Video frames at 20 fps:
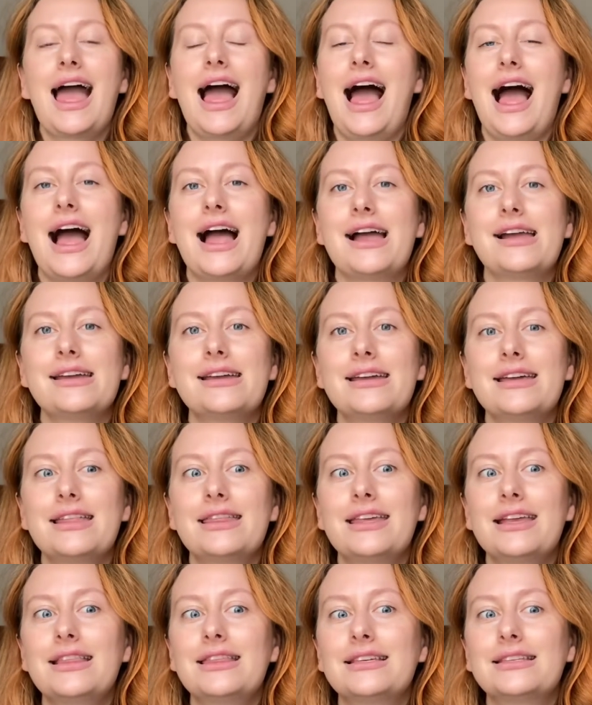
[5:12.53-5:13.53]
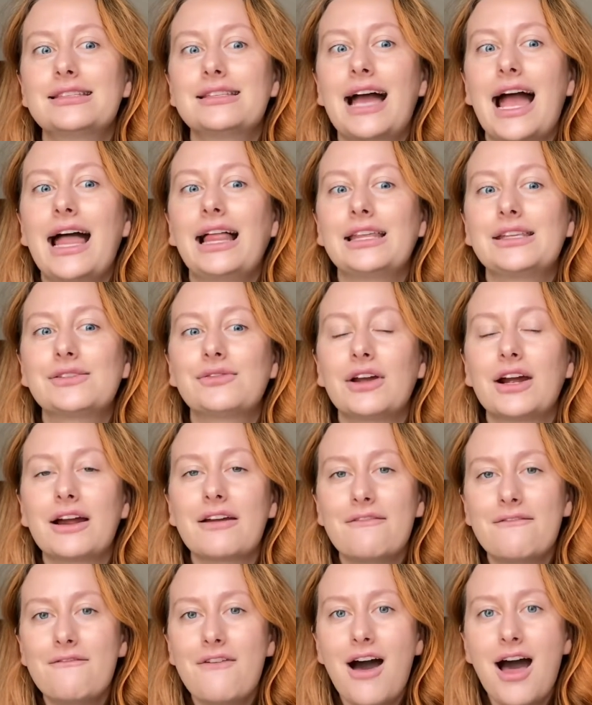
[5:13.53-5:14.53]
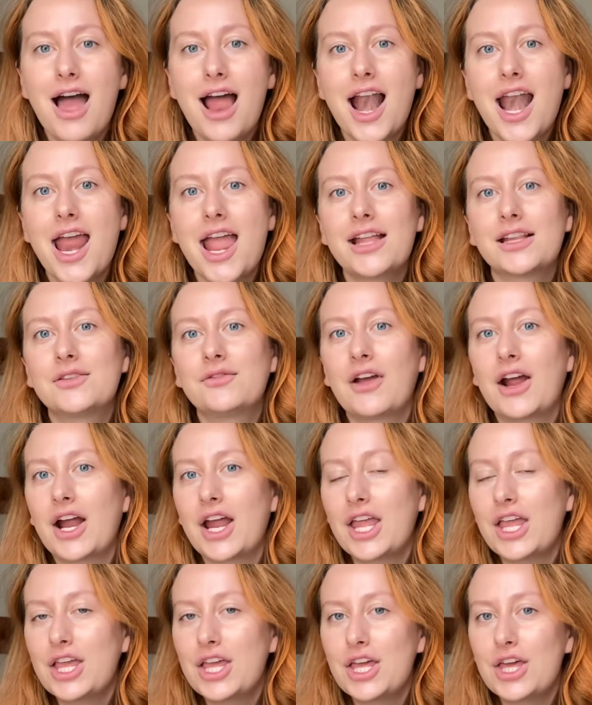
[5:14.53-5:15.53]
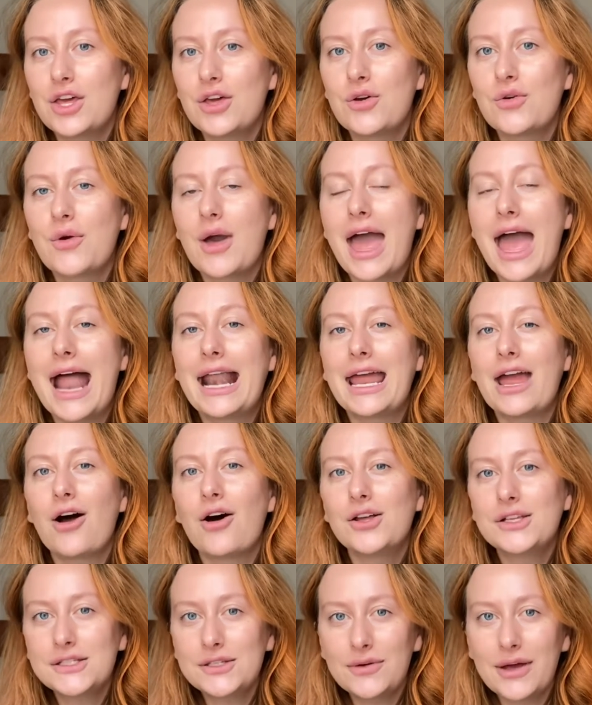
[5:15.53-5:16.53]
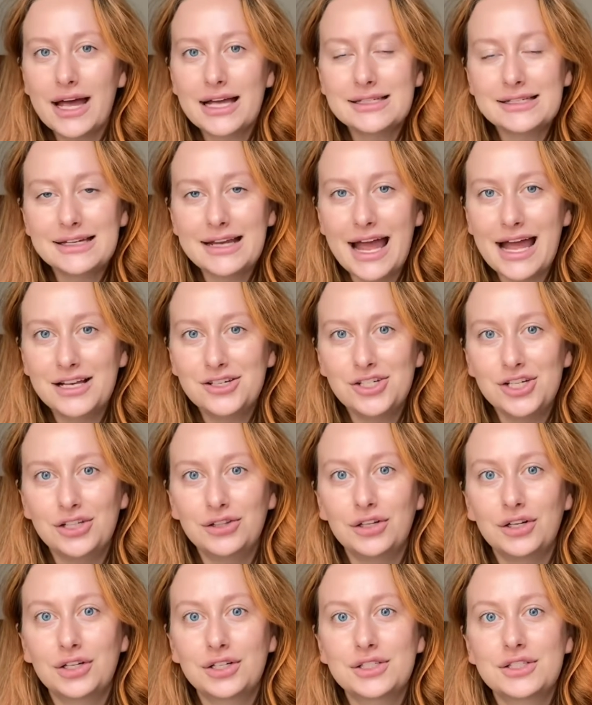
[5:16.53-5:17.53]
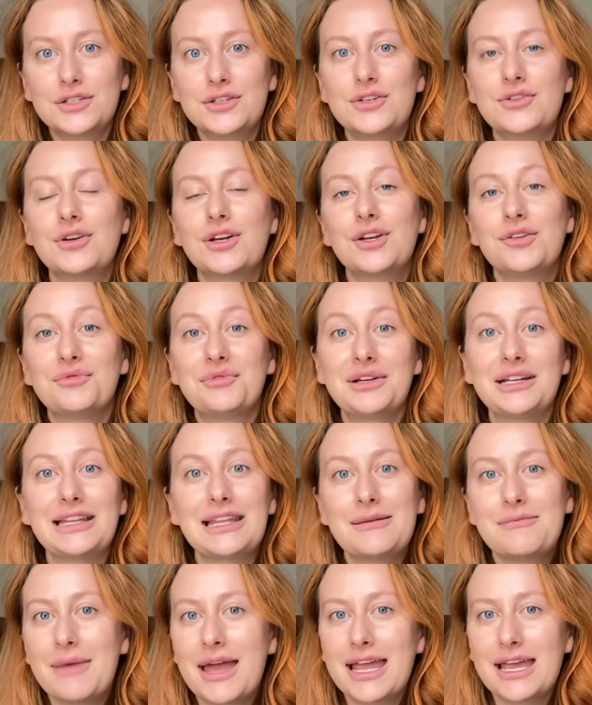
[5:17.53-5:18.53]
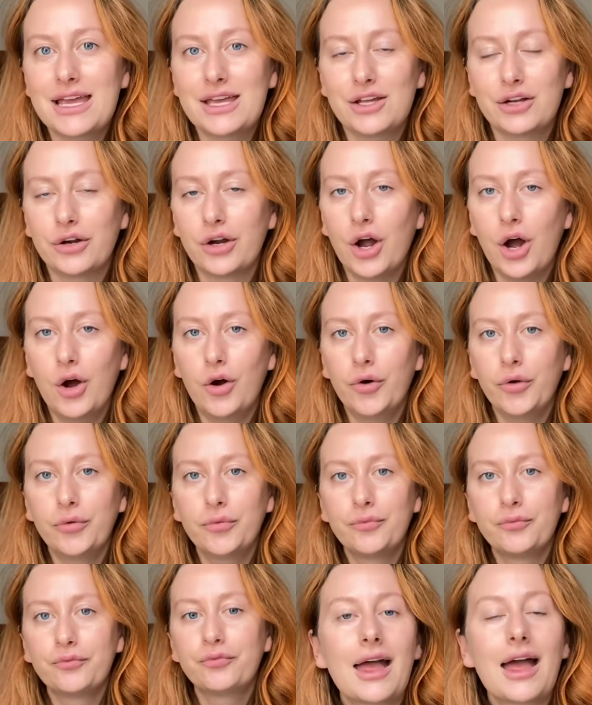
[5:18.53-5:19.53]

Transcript: I think this style is very fun, it's very cute, and it also has an edgy look, so you can really make it your own.